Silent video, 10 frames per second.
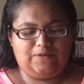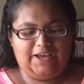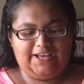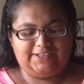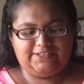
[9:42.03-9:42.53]

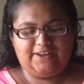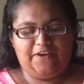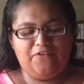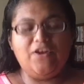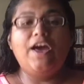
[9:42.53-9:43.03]
and
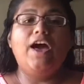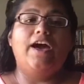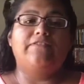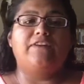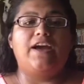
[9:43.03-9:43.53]
stuff.
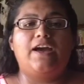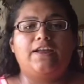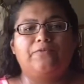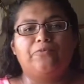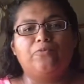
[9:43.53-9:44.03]
And
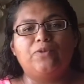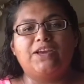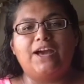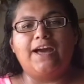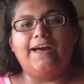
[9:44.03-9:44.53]
then we
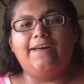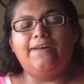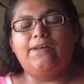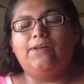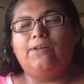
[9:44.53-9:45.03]
got
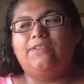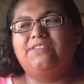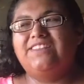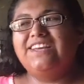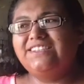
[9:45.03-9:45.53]

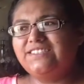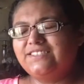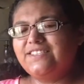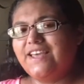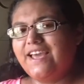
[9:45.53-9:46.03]
these
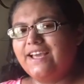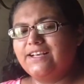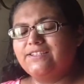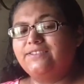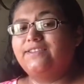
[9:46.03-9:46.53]

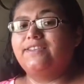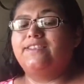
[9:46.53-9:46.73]
things.